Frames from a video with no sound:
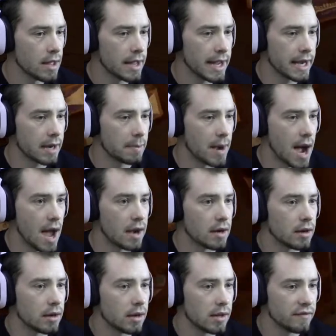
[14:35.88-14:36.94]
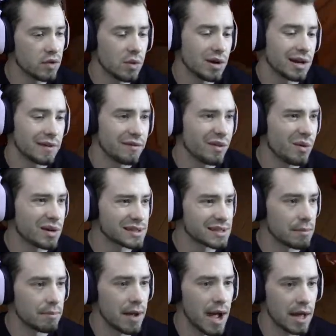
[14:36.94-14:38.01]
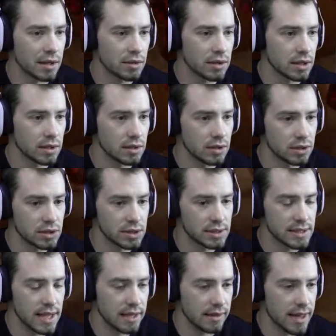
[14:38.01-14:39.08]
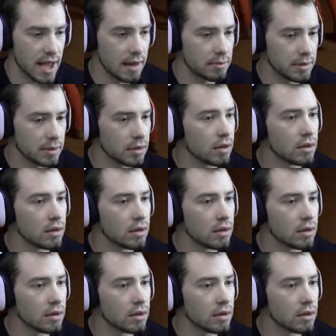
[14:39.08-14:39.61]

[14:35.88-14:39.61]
And a pot. If you want some pot, you just take that. But